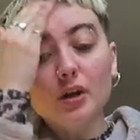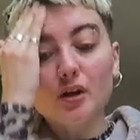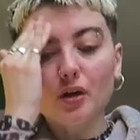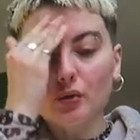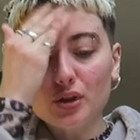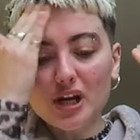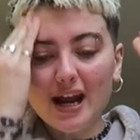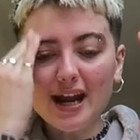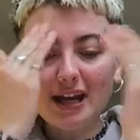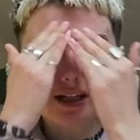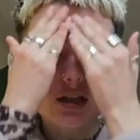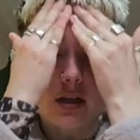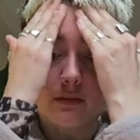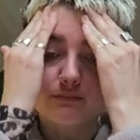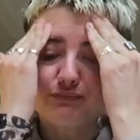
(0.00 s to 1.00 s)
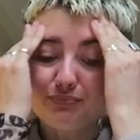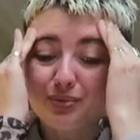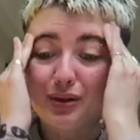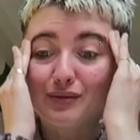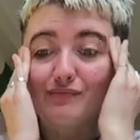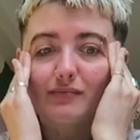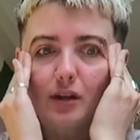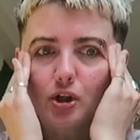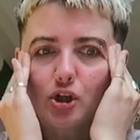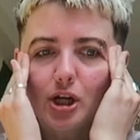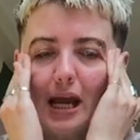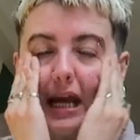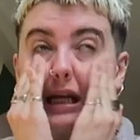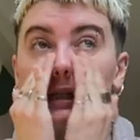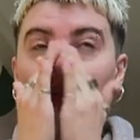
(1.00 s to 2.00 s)
No shade, but
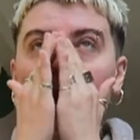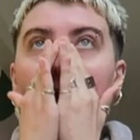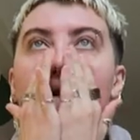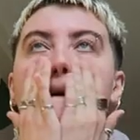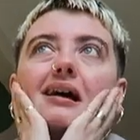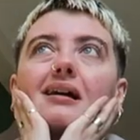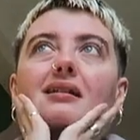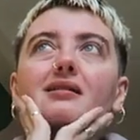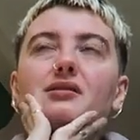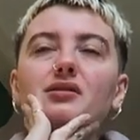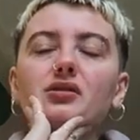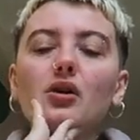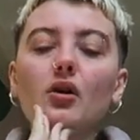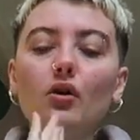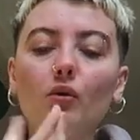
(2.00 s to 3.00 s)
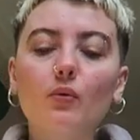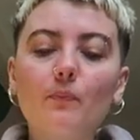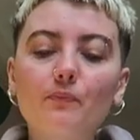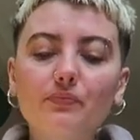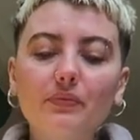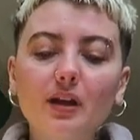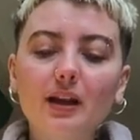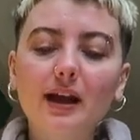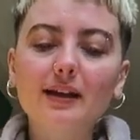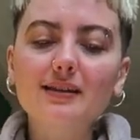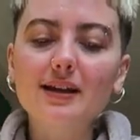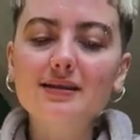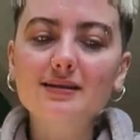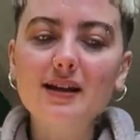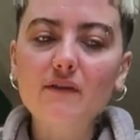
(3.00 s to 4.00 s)
shade. So like
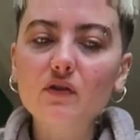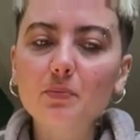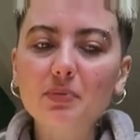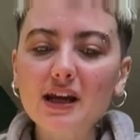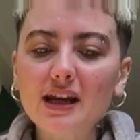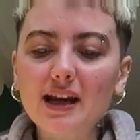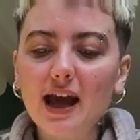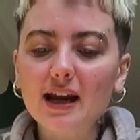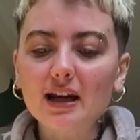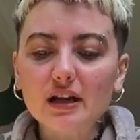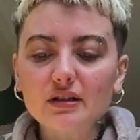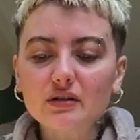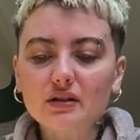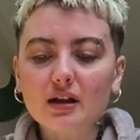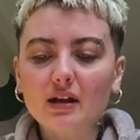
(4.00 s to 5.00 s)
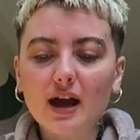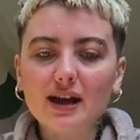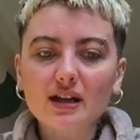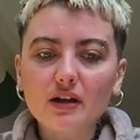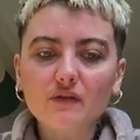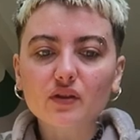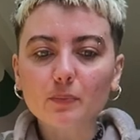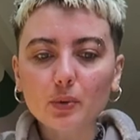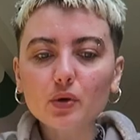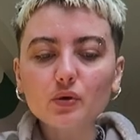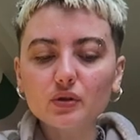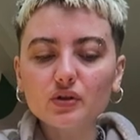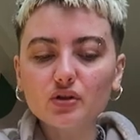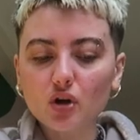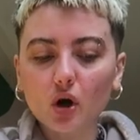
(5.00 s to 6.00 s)
there's never been any any of the
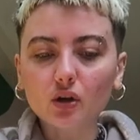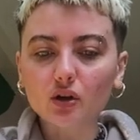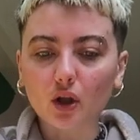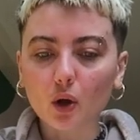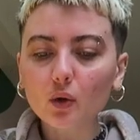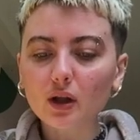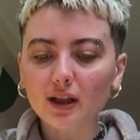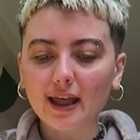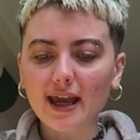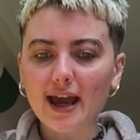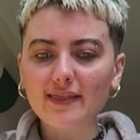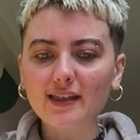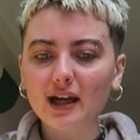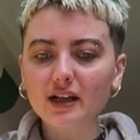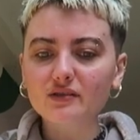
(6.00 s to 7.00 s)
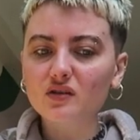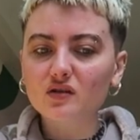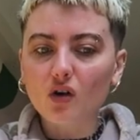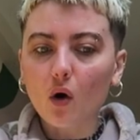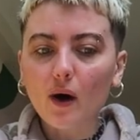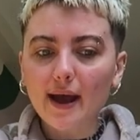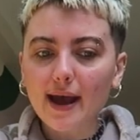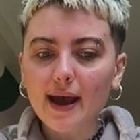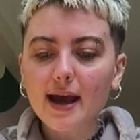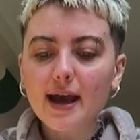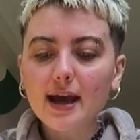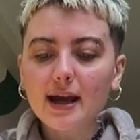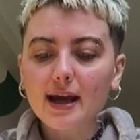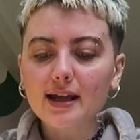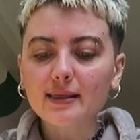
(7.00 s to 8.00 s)
books stocked locally and then I saw it
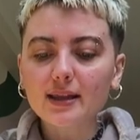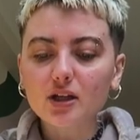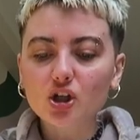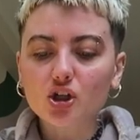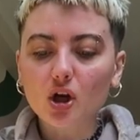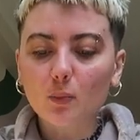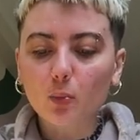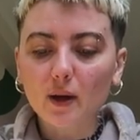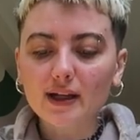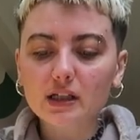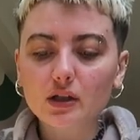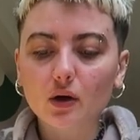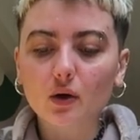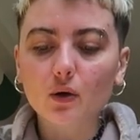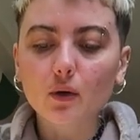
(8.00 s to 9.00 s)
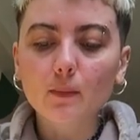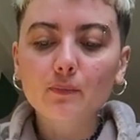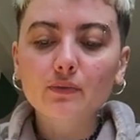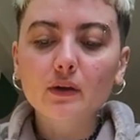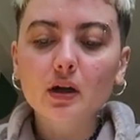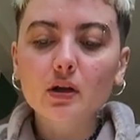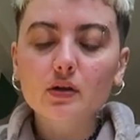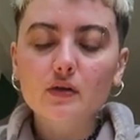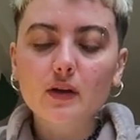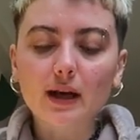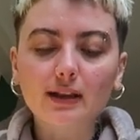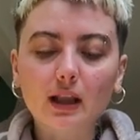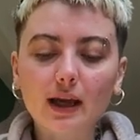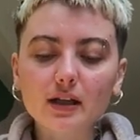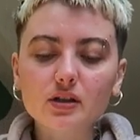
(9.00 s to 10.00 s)
in this shop window so
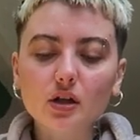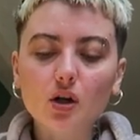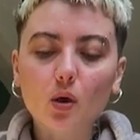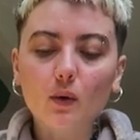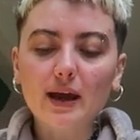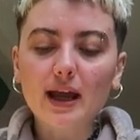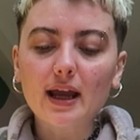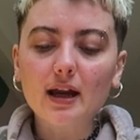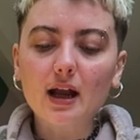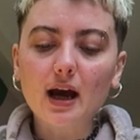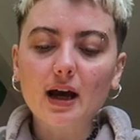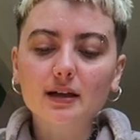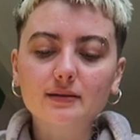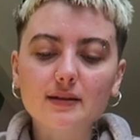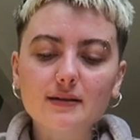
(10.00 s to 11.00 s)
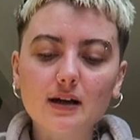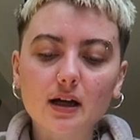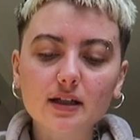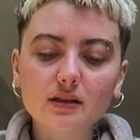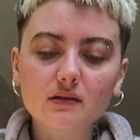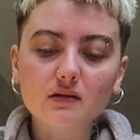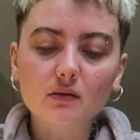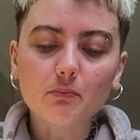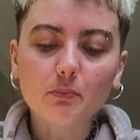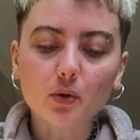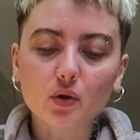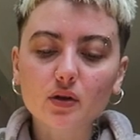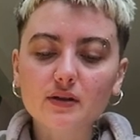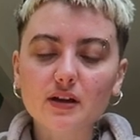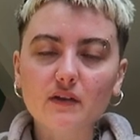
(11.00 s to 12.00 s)
I'd like to go in and sign some
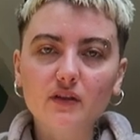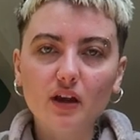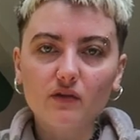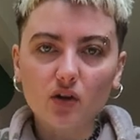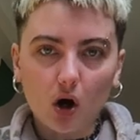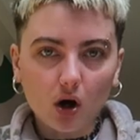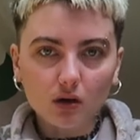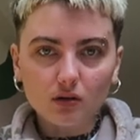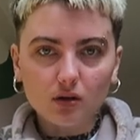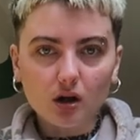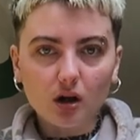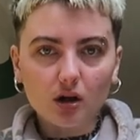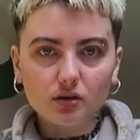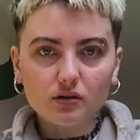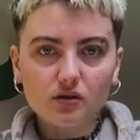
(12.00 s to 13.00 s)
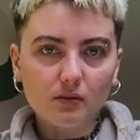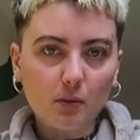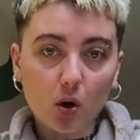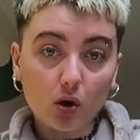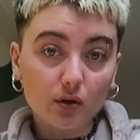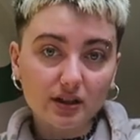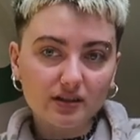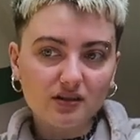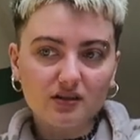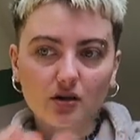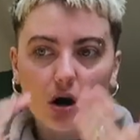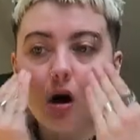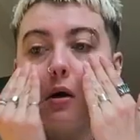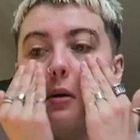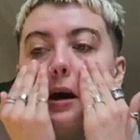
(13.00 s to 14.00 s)
books if they've got some more in
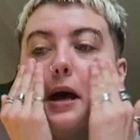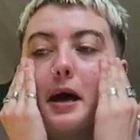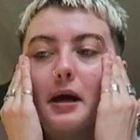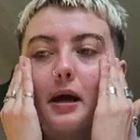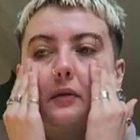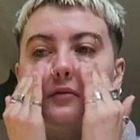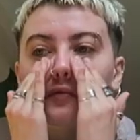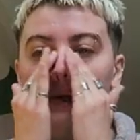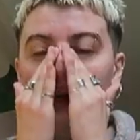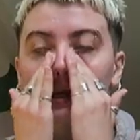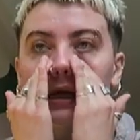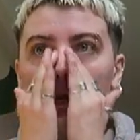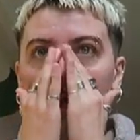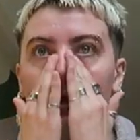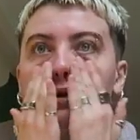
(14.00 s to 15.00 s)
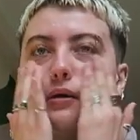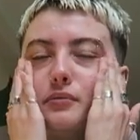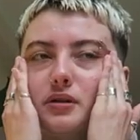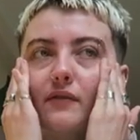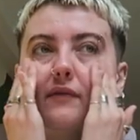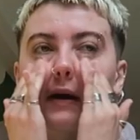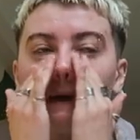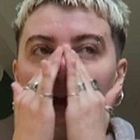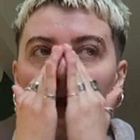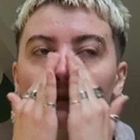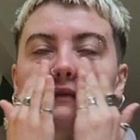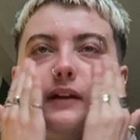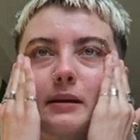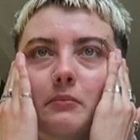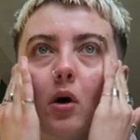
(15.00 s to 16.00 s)
stock. It was really cute. It was a very
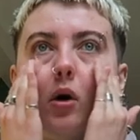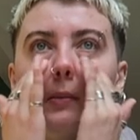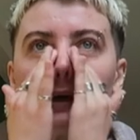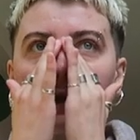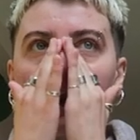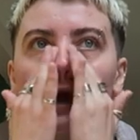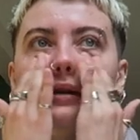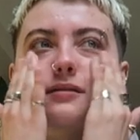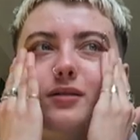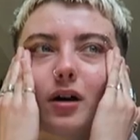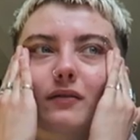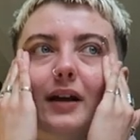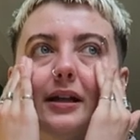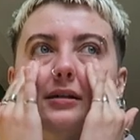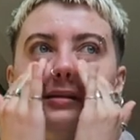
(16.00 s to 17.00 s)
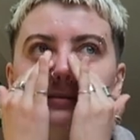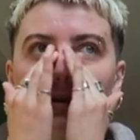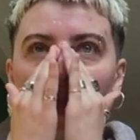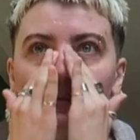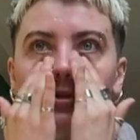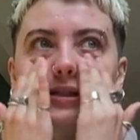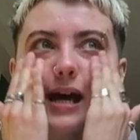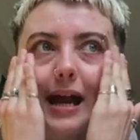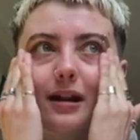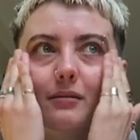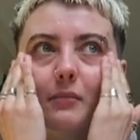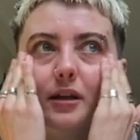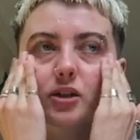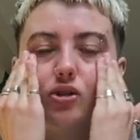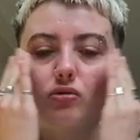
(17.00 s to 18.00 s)
lovely moment. I sort of like stopped dead
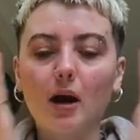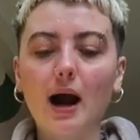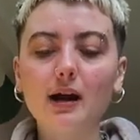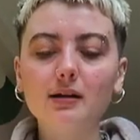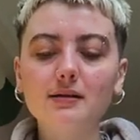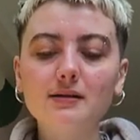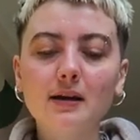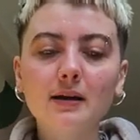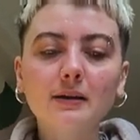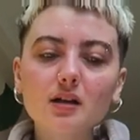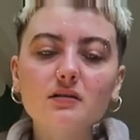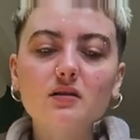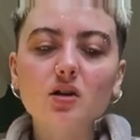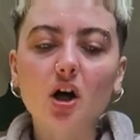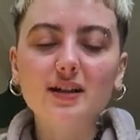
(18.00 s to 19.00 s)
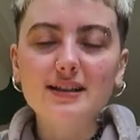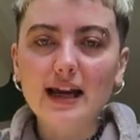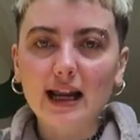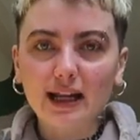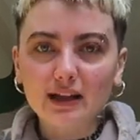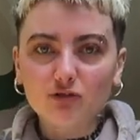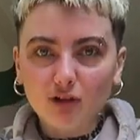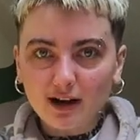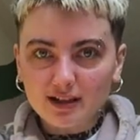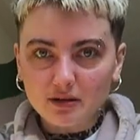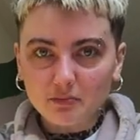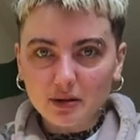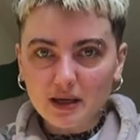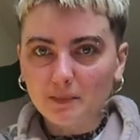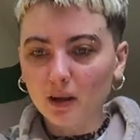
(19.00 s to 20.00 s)
in my tracks and started telling
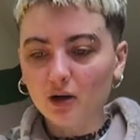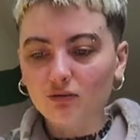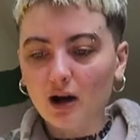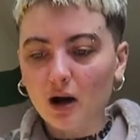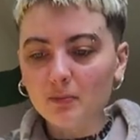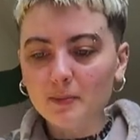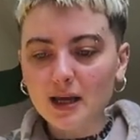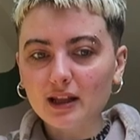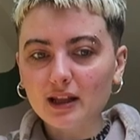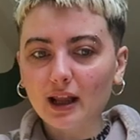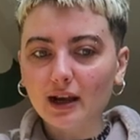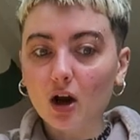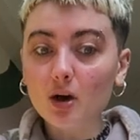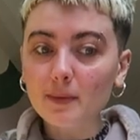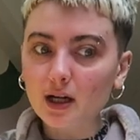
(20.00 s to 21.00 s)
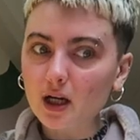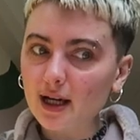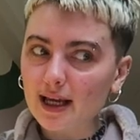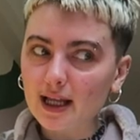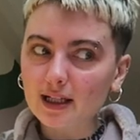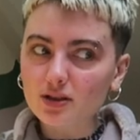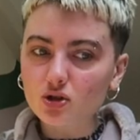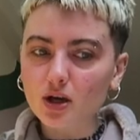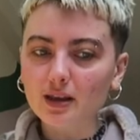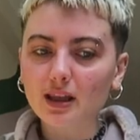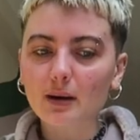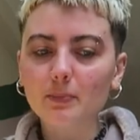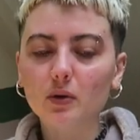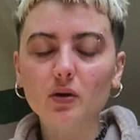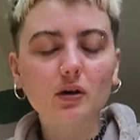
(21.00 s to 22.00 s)
random people around like, oh my god, I illustrated
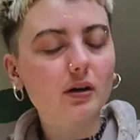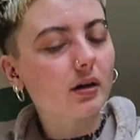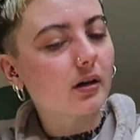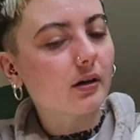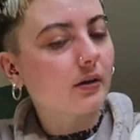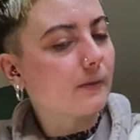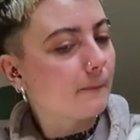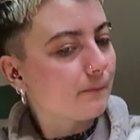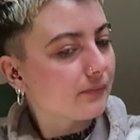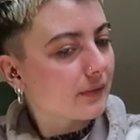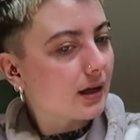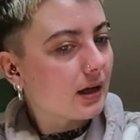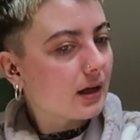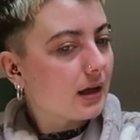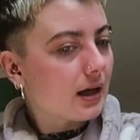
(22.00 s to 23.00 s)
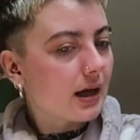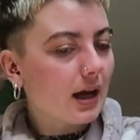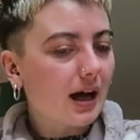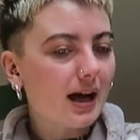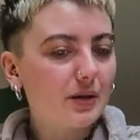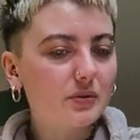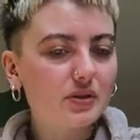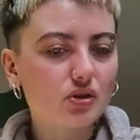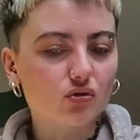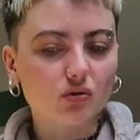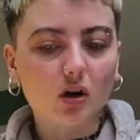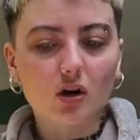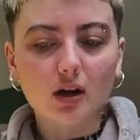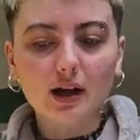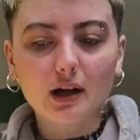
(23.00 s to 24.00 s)
that book, you know. I was
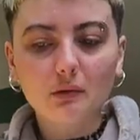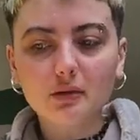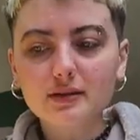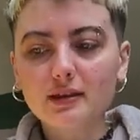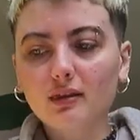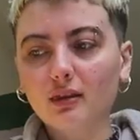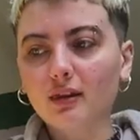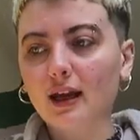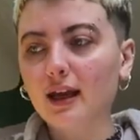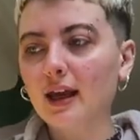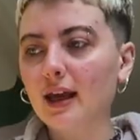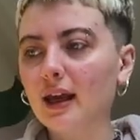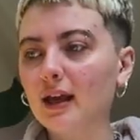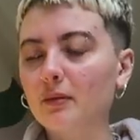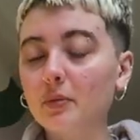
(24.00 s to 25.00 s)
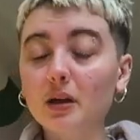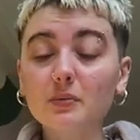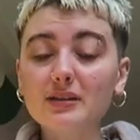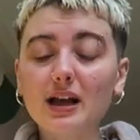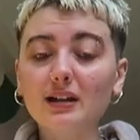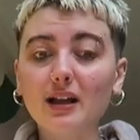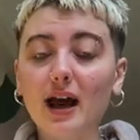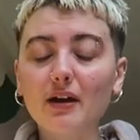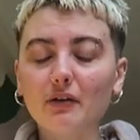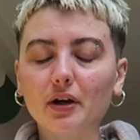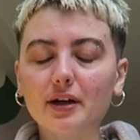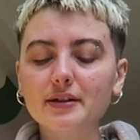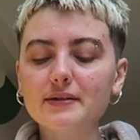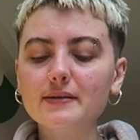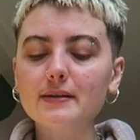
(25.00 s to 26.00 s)
drunk, I wasn't thinking, but it was
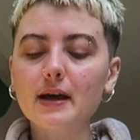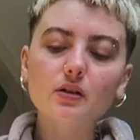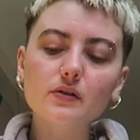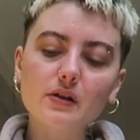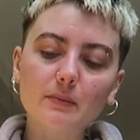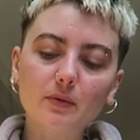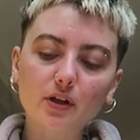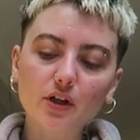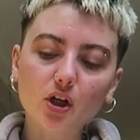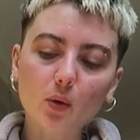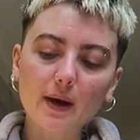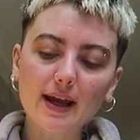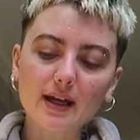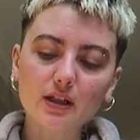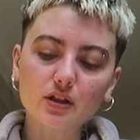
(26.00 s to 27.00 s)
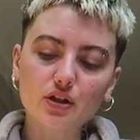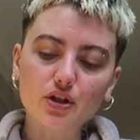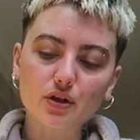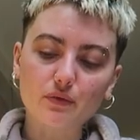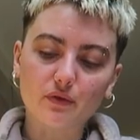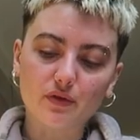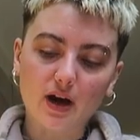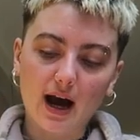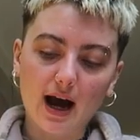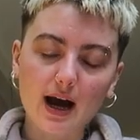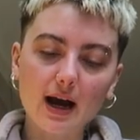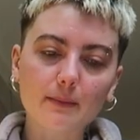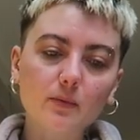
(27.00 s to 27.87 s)
hilarious. So I'm gonna go in and do that.